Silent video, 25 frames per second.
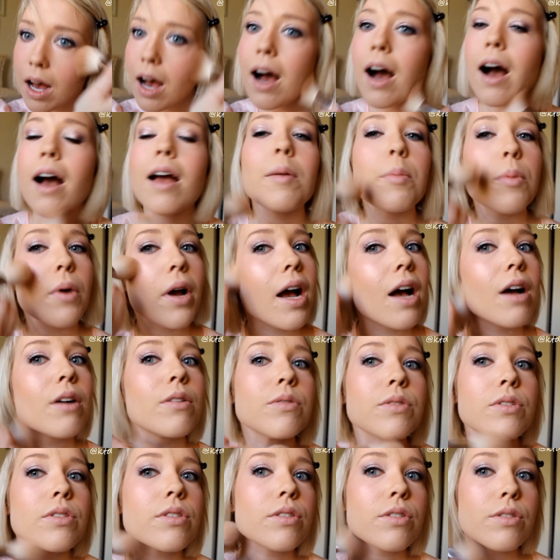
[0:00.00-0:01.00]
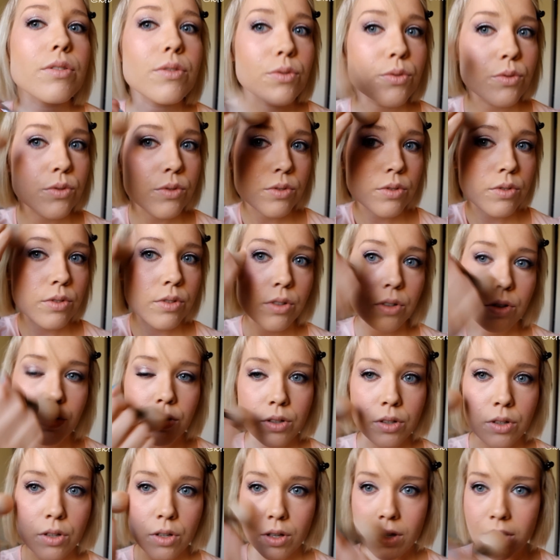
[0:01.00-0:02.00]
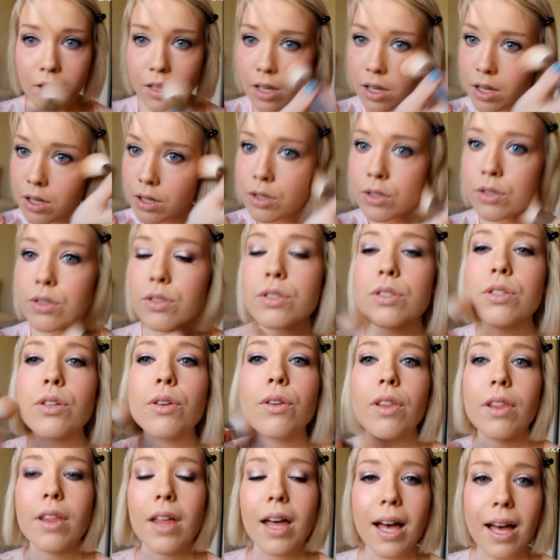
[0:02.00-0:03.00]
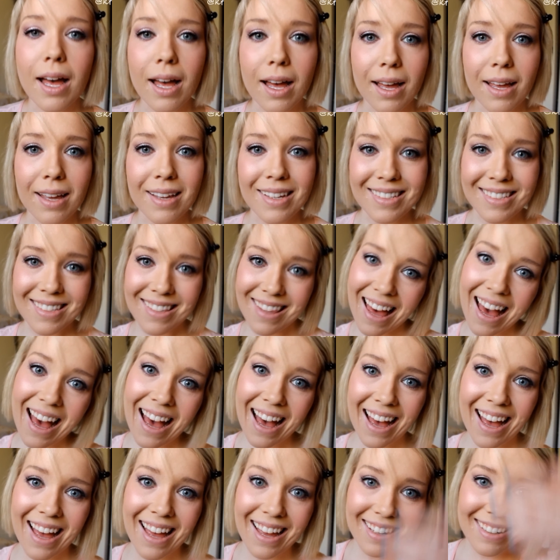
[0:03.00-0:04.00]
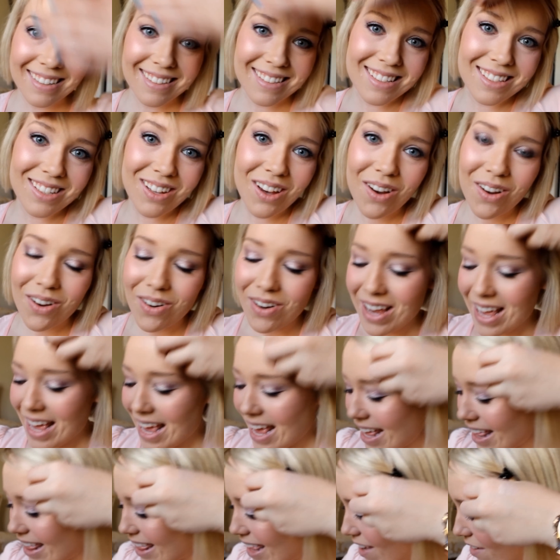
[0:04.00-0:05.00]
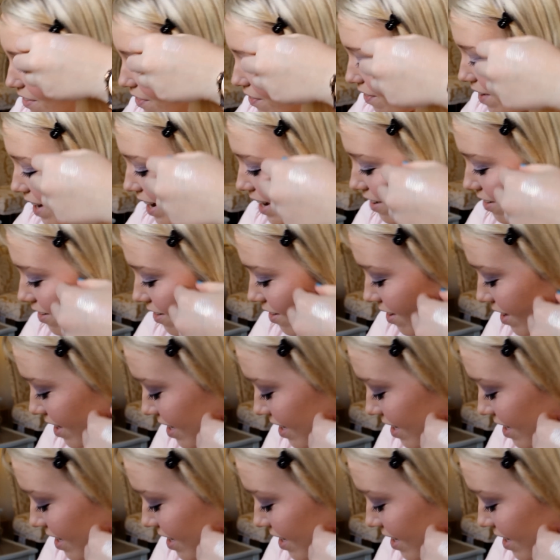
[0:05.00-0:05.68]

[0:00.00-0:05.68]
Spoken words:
eyebrows. So that is that. So the final